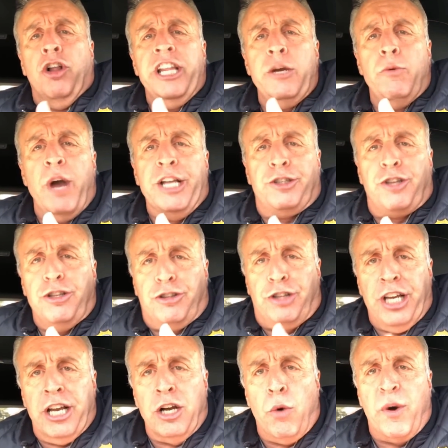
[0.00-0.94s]
way to
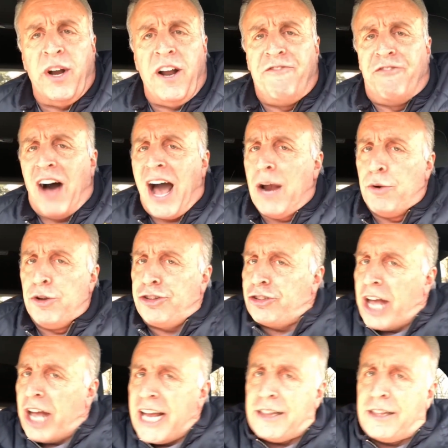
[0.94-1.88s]
deal with a virus
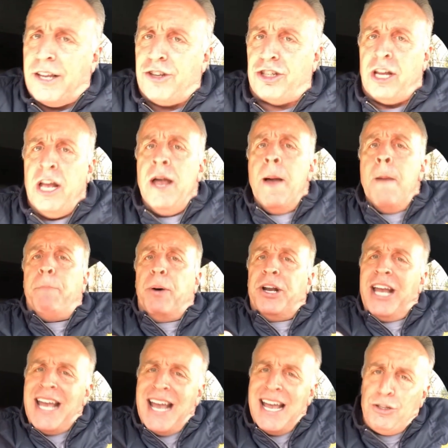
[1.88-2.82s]
like this. But
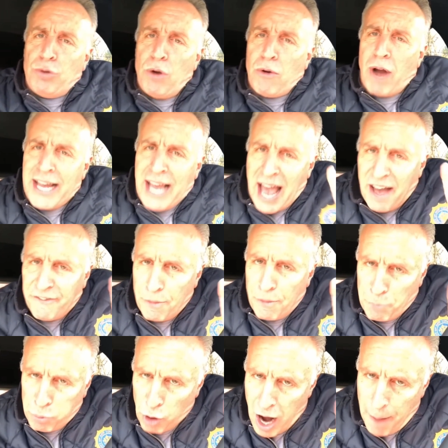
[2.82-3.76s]
here's where I have a
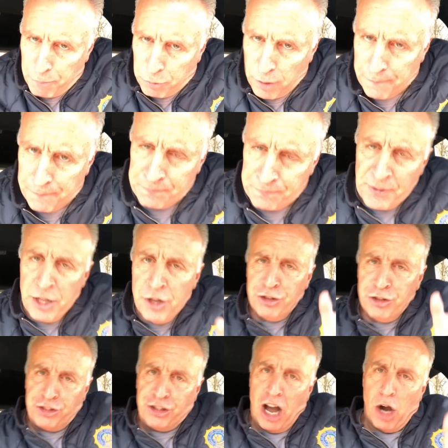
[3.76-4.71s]
problem.
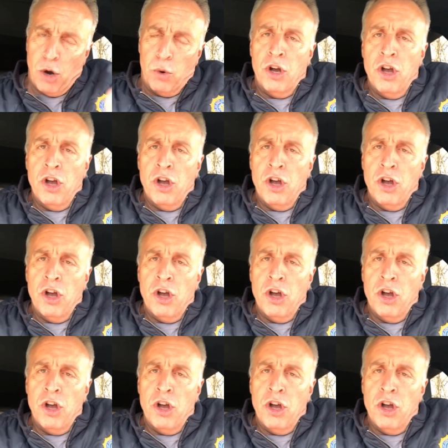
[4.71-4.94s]
So,